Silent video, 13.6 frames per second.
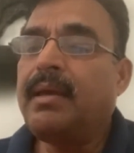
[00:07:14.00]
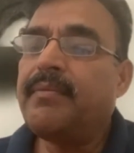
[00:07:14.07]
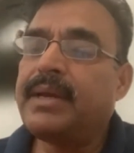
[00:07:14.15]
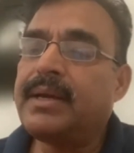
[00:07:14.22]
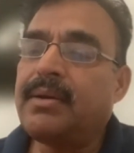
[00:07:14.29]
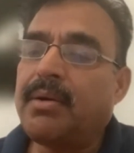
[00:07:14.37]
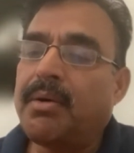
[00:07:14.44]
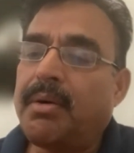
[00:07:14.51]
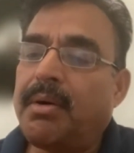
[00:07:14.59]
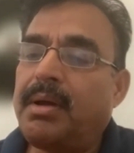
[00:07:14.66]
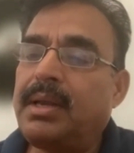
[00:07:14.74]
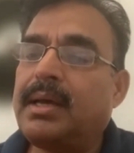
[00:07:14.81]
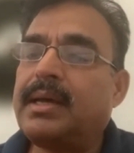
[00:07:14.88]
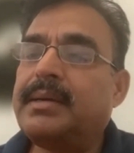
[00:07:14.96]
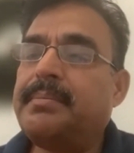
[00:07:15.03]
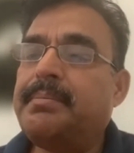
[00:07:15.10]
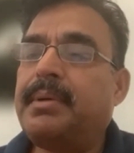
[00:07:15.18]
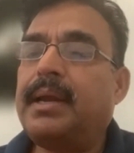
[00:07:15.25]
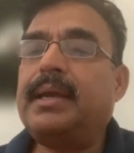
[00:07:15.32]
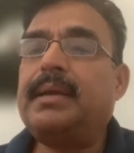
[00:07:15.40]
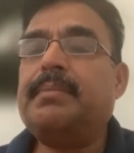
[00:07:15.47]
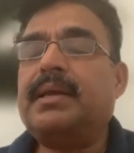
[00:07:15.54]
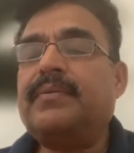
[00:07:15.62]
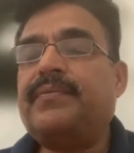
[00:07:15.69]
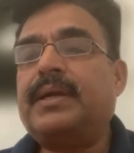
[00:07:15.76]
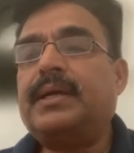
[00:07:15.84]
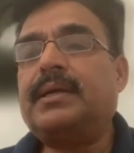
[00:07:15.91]
where all our employee
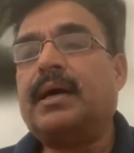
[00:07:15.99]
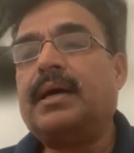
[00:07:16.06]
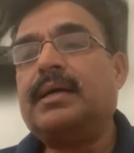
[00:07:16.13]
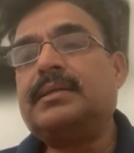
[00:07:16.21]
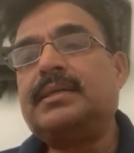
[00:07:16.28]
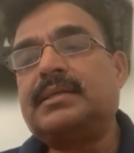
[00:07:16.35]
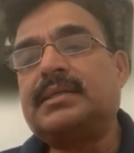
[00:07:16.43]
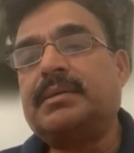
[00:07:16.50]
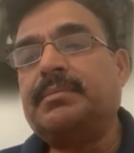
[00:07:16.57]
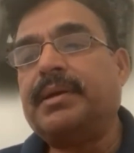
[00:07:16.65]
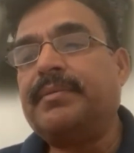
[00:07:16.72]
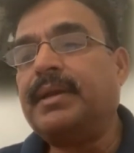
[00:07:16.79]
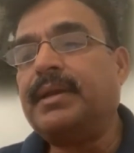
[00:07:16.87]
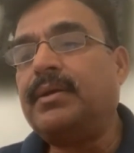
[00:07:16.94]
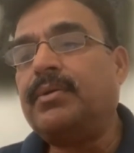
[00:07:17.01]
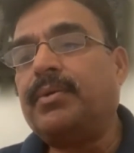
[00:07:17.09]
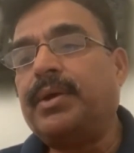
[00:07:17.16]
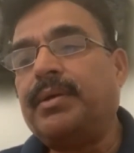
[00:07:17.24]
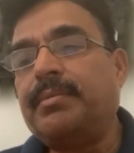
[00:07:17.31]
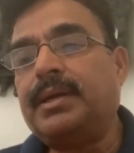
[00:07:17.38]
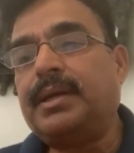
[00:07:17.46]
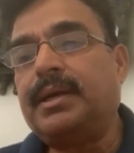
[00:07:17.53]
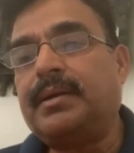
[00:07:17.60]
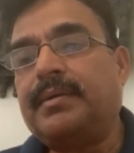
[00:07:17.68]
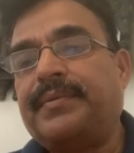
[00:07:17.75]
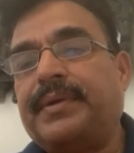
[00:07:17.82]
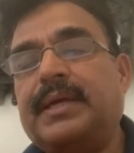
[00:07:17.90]
benefit are system driven, no human
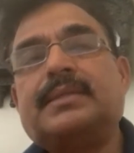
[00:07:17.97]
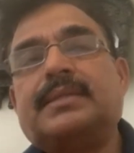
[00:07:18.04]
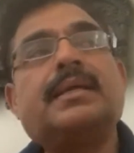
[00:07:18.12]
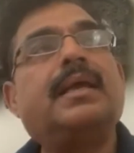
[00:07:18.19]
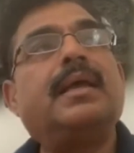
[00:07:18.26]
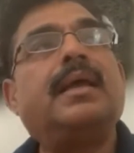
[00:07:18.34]
interface.